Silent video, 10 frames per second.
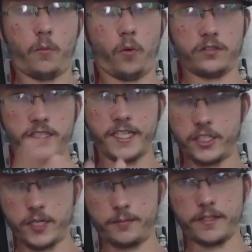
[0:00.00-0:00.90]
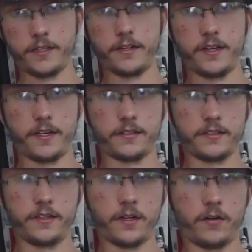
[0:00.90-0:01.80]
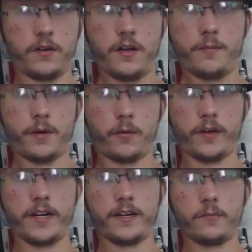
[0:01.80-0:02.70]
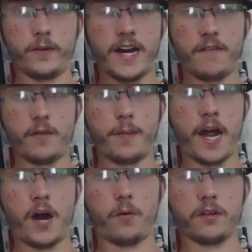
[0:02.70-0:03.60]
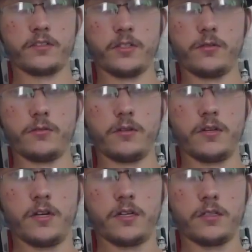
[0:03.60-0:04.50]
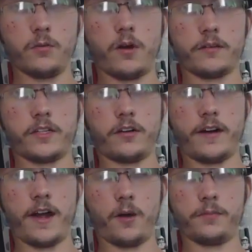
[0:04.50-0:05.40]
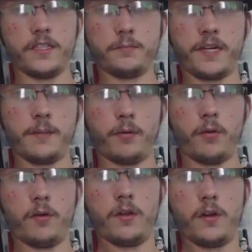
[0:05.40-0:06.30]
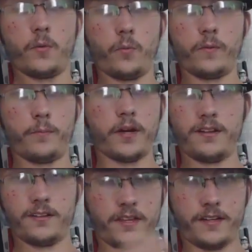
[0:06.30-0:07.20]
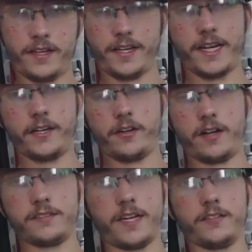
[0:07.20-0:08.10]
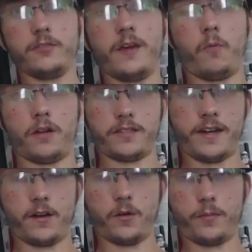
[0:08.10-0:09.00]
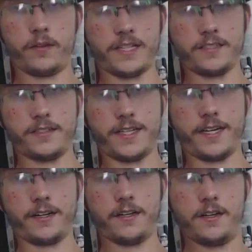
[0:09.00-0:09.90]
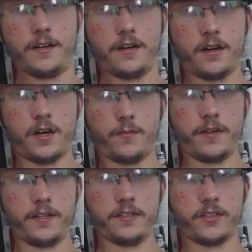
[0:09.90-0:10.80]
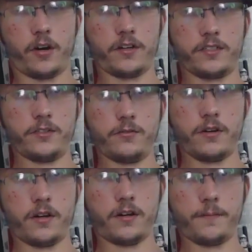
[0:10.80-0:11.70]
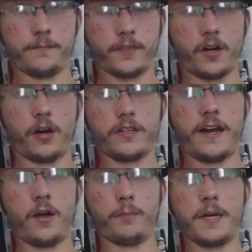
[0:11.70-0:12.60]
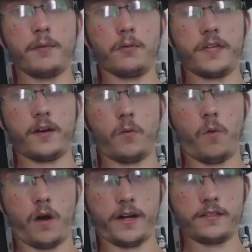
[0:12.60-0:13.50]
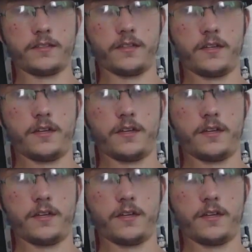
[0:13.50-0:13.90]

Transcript: uh, warns Egypt and, and, you know, but we need, we have the power to, to go out there and help these people. But then again, you got to say, do they want the help? That's the thing. Um, and it's hard to, uh, hard to help people when they don't want it.